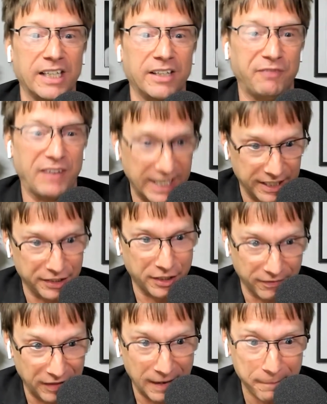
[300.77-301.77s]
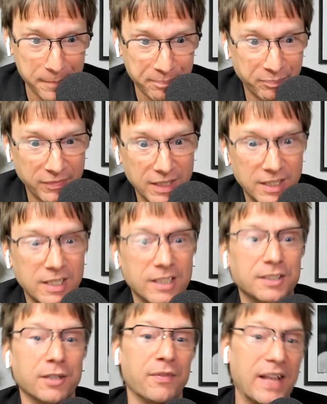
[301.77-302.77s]
advantage of them.
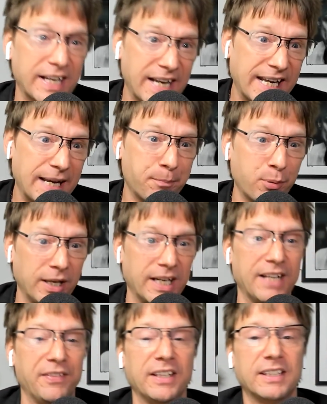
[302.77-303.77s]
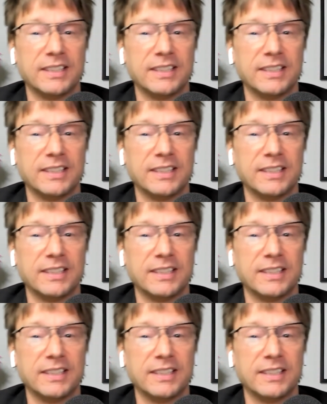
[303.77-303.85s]
So then they get put in this